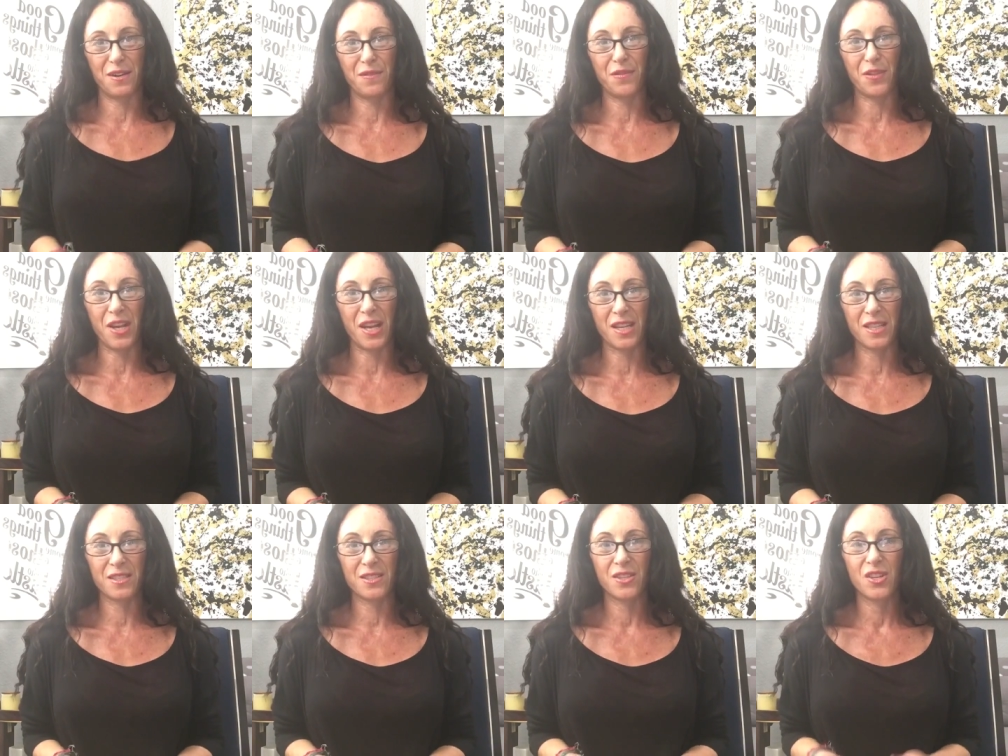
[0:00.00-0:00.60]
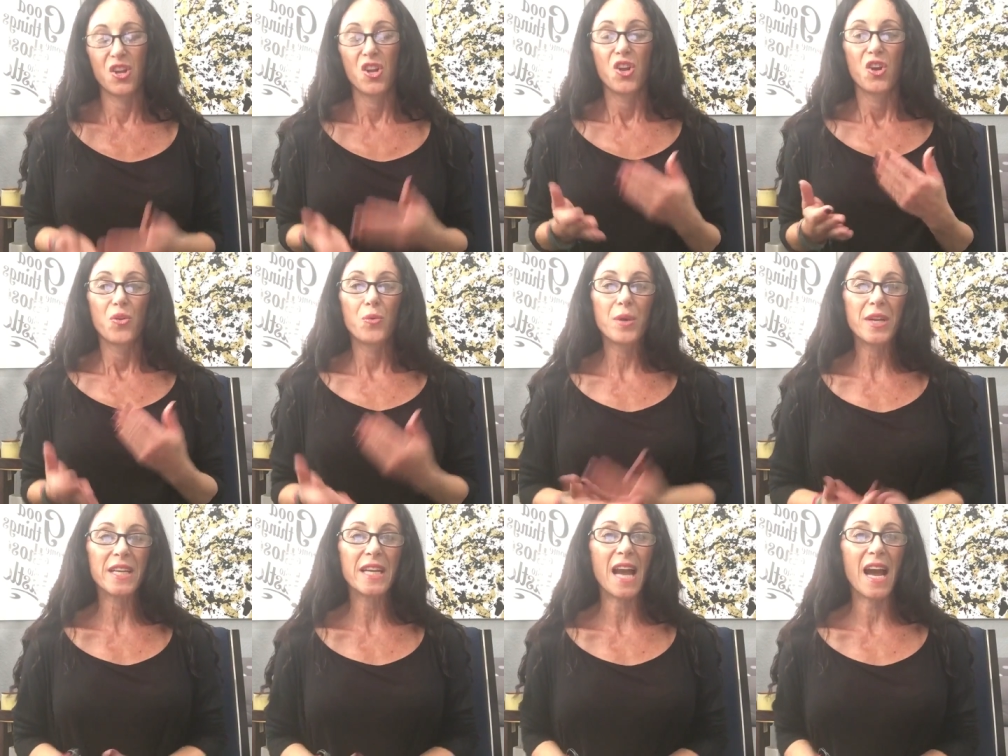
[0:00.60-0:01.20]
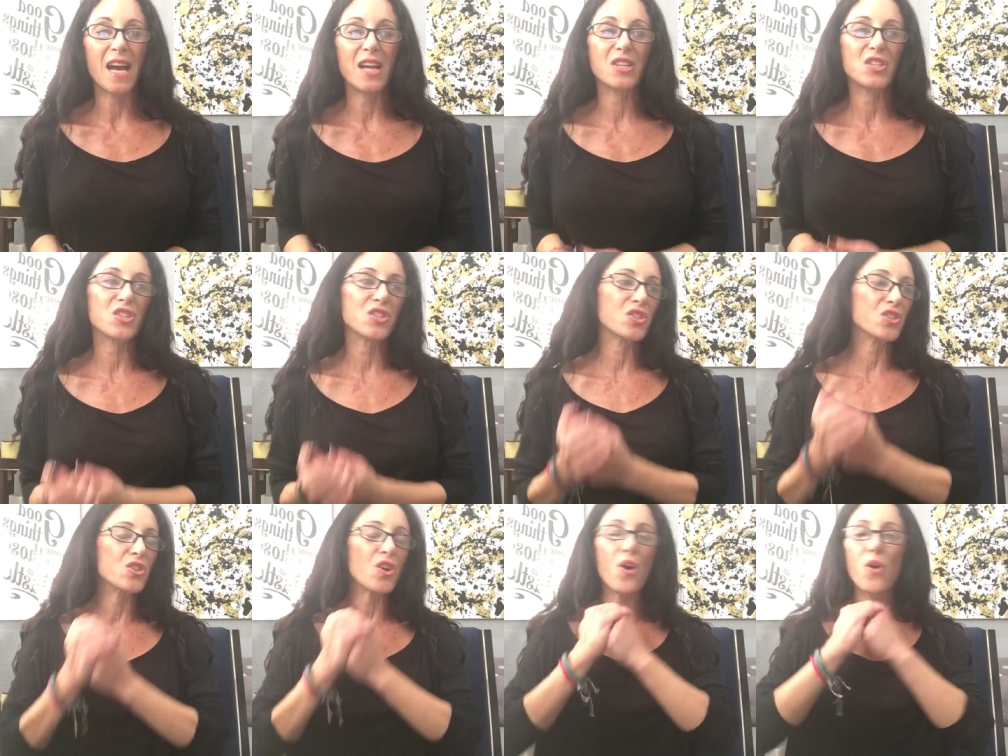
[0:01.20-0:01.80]
of things. We get
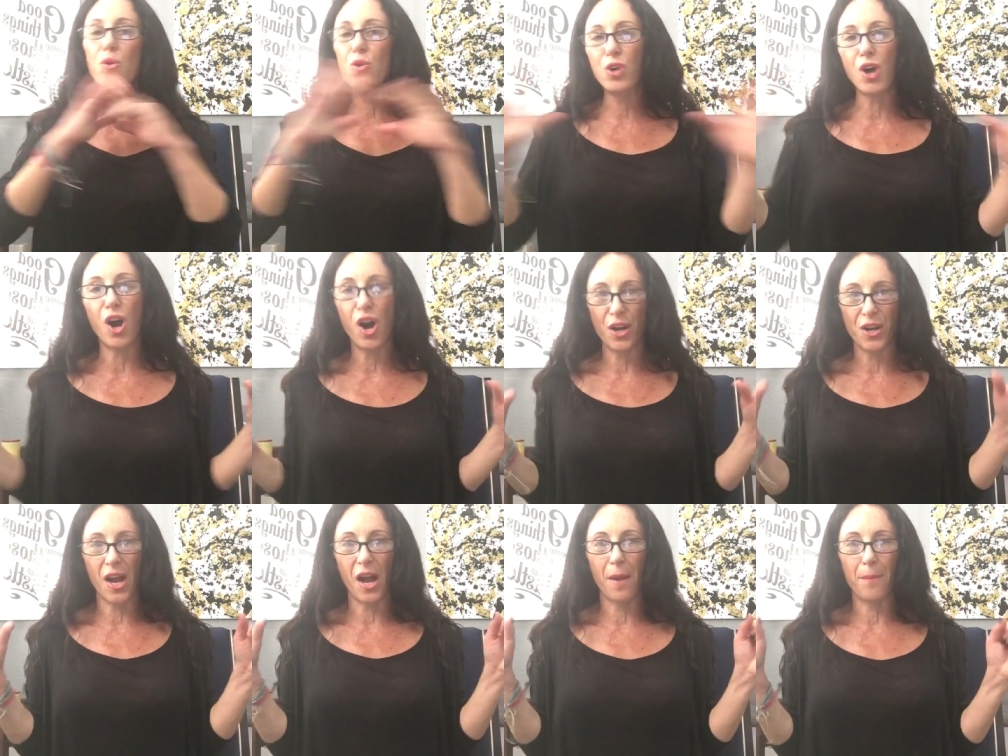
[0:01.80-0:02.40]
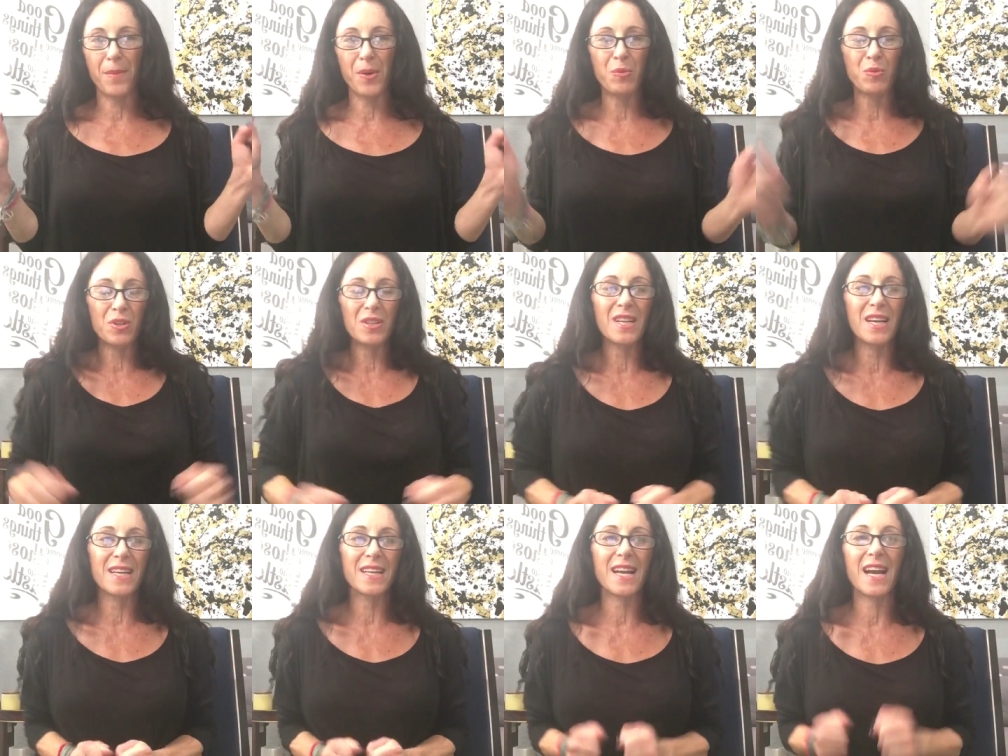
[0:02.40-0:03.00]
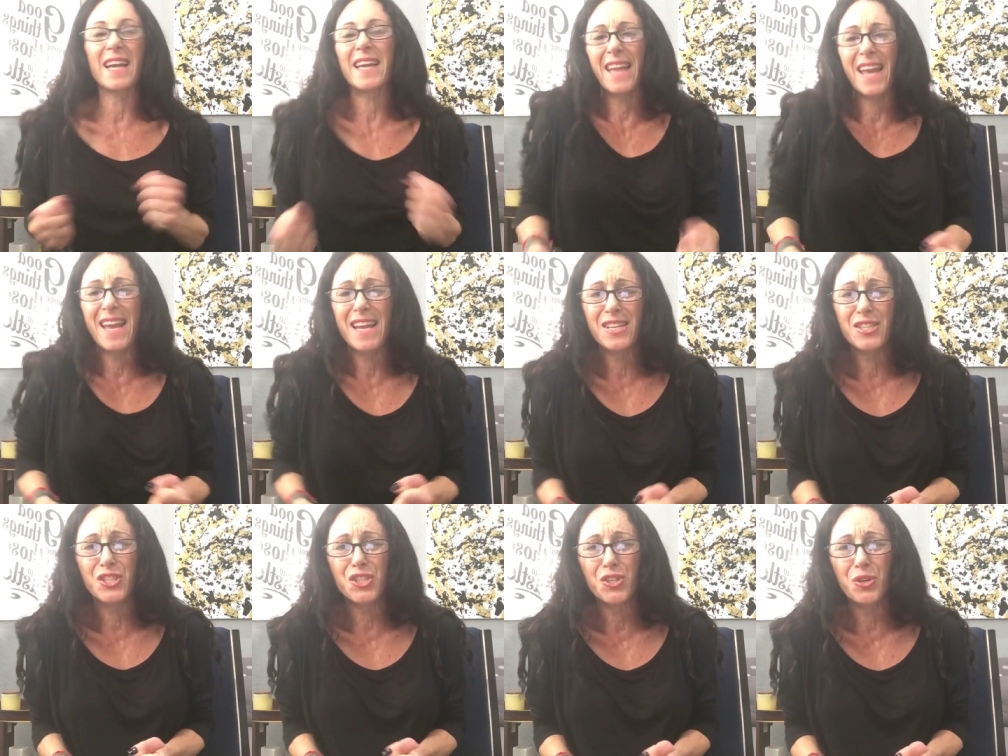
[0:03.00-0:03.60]
so caught up and we're like, I
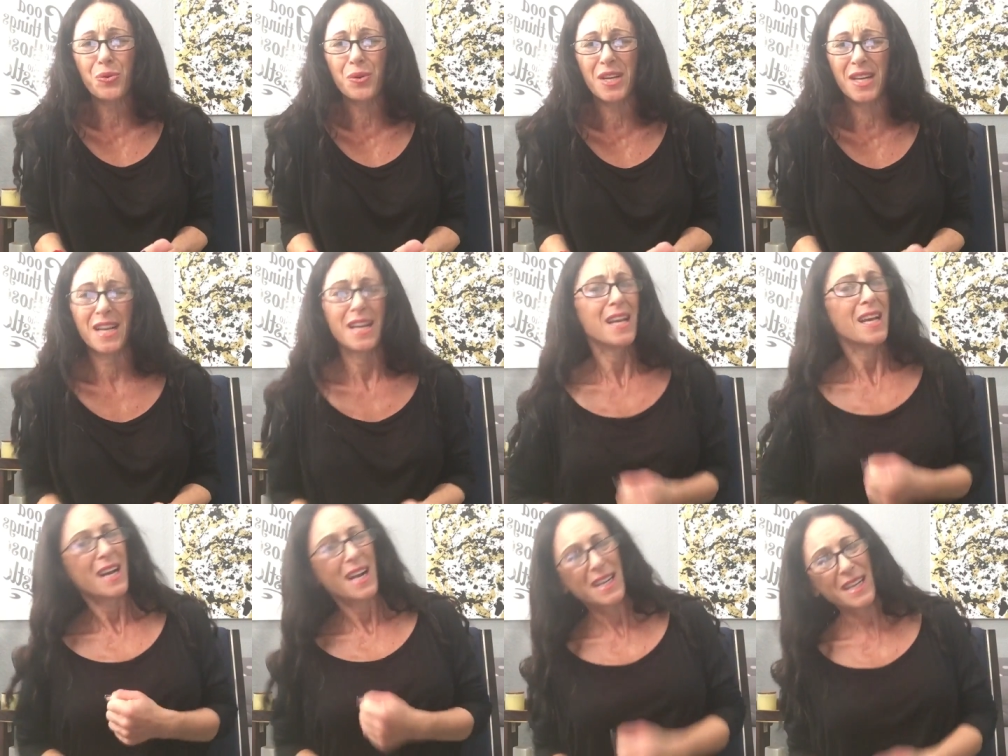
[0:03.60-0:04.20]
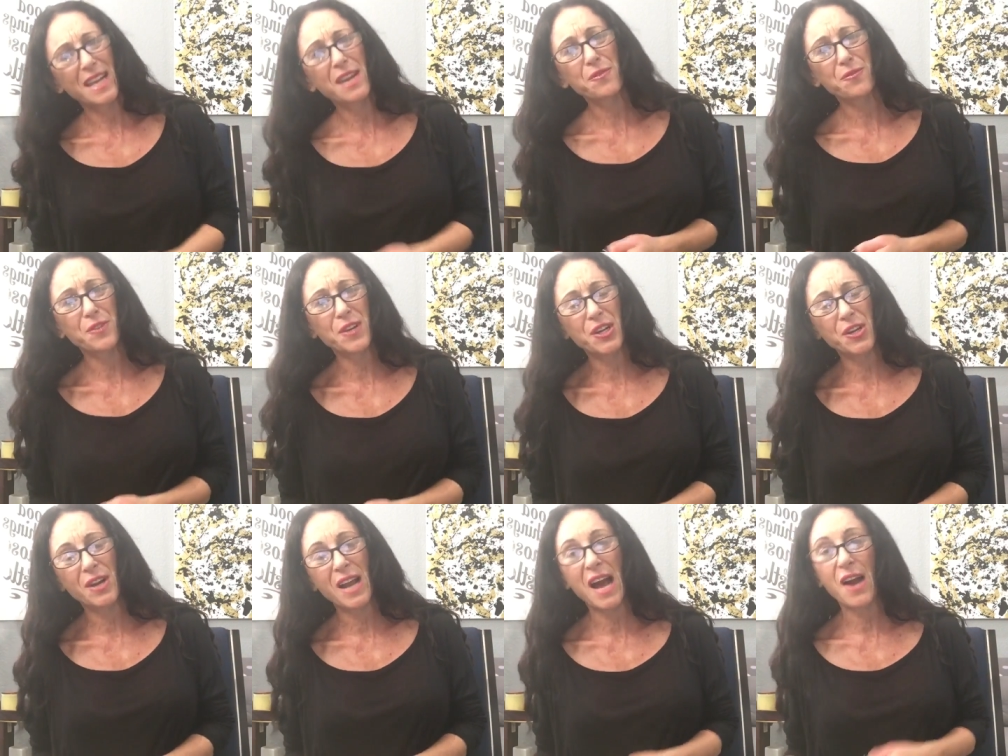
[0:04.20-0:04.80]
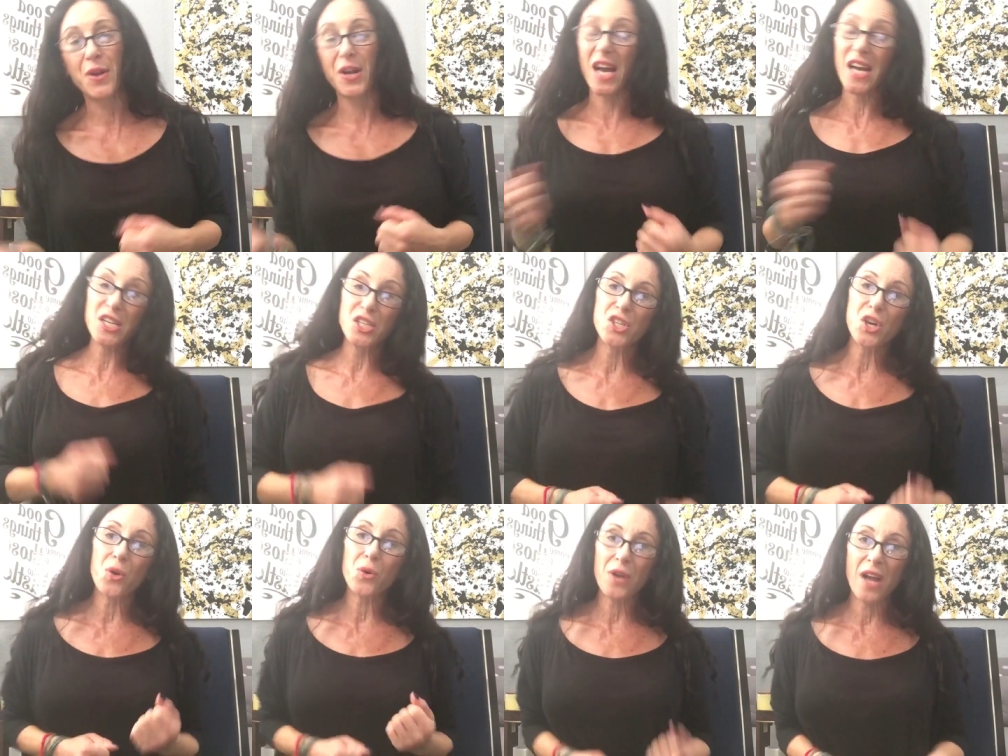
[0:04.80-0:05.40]
can't do it. I can't figure it out. I
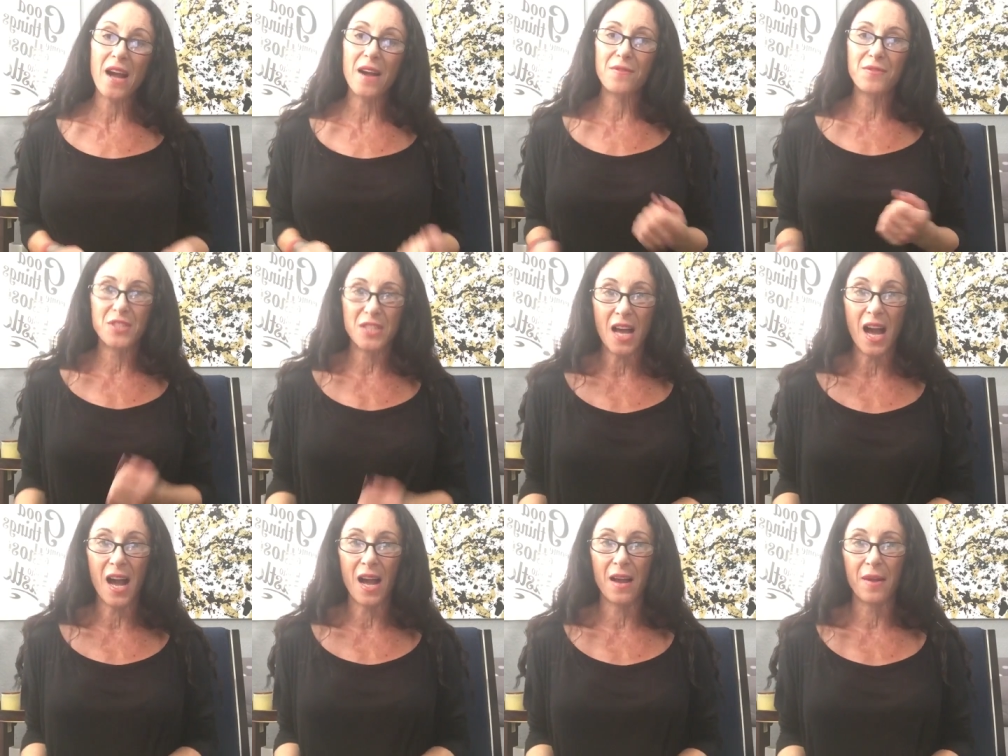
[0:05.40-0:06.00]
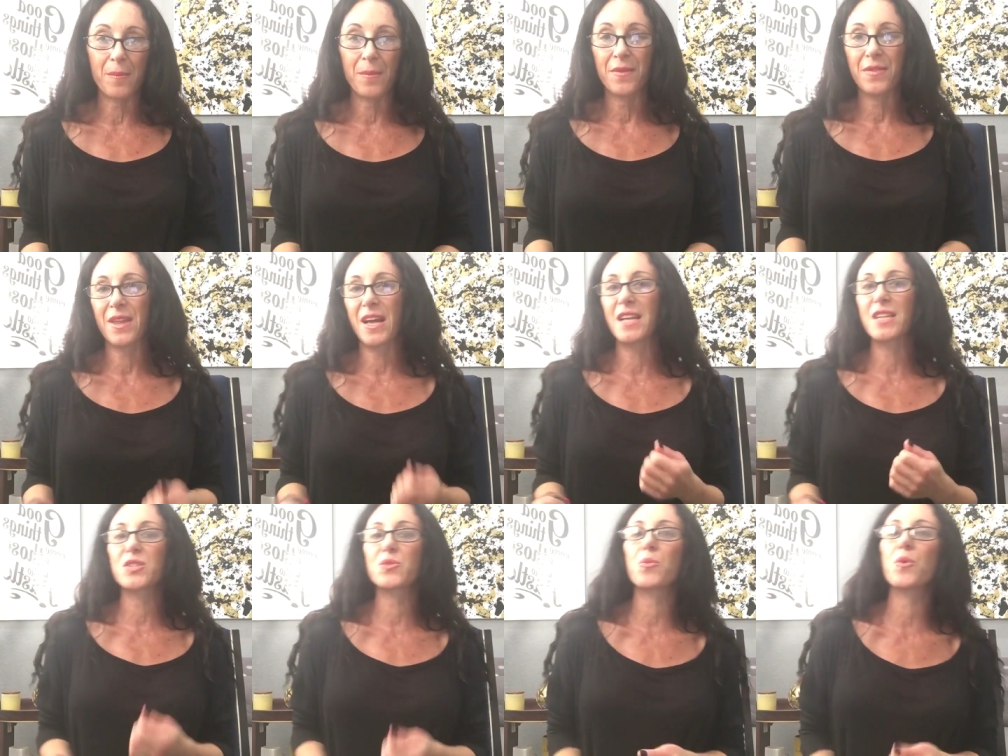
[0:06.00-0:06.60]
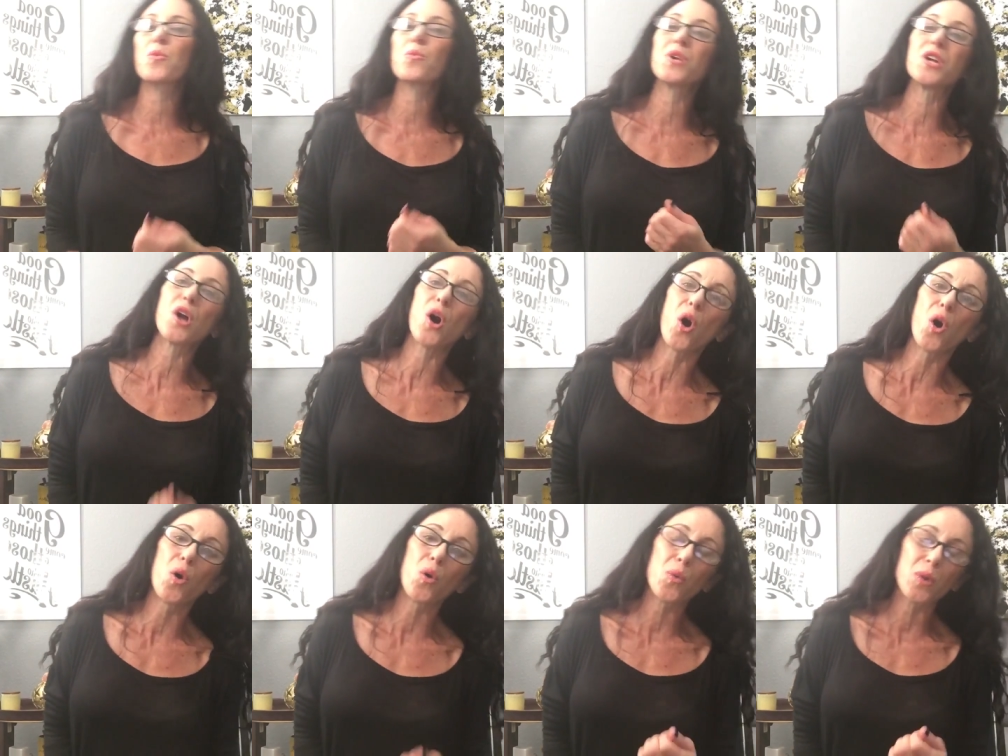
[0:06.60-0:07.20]
don't have time. That is what we
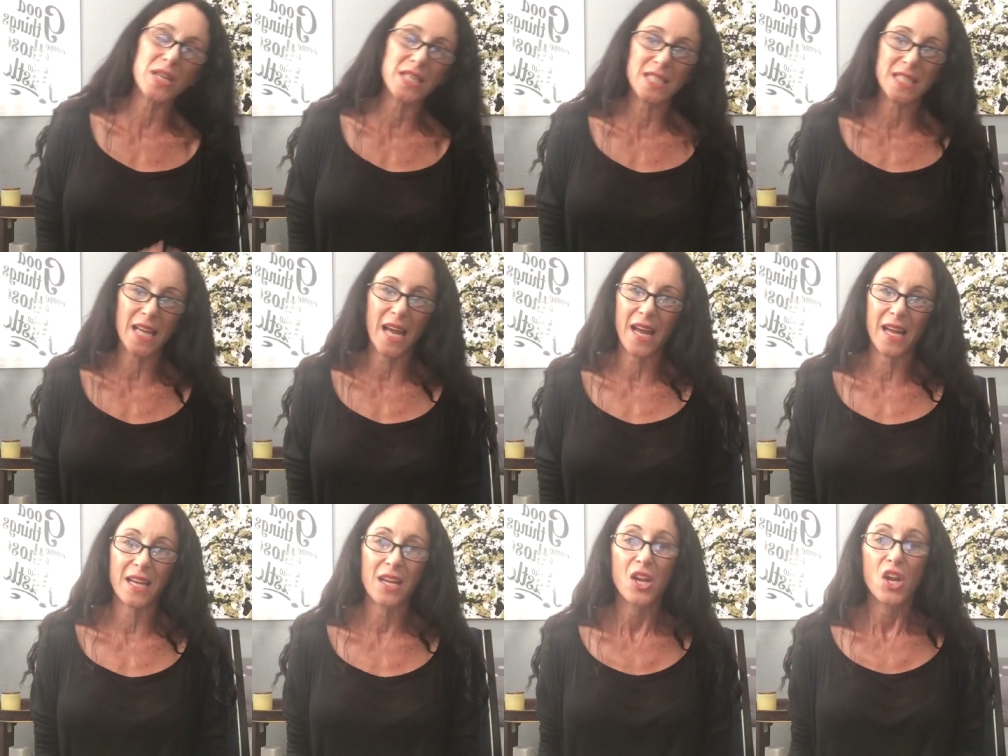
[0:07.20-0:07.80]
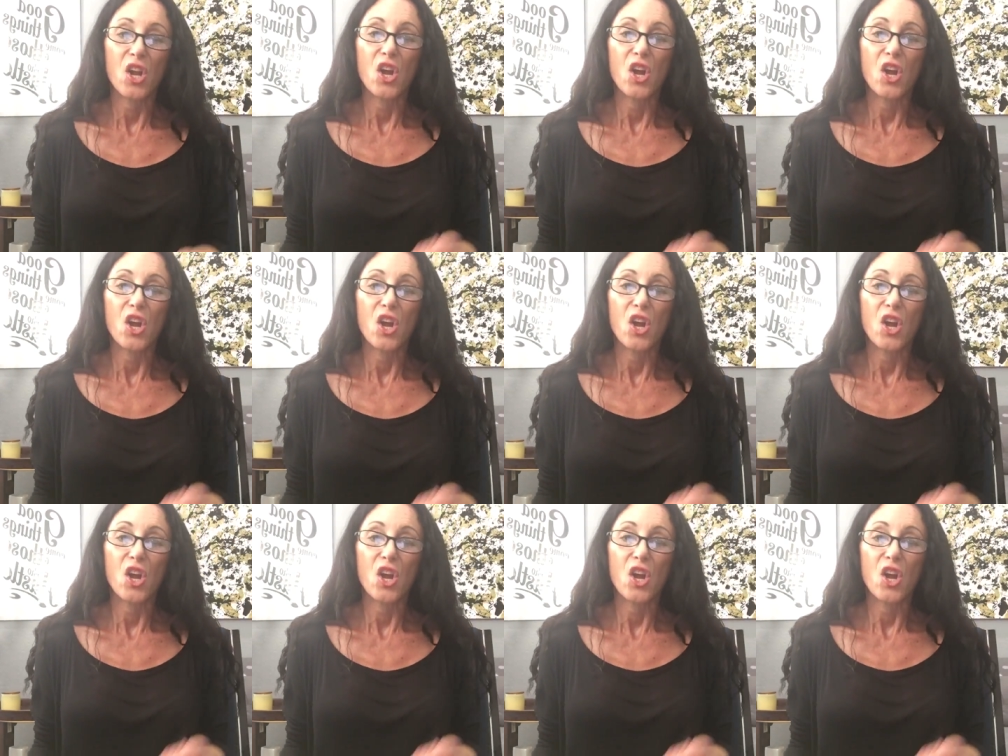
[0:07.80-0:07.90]
always say.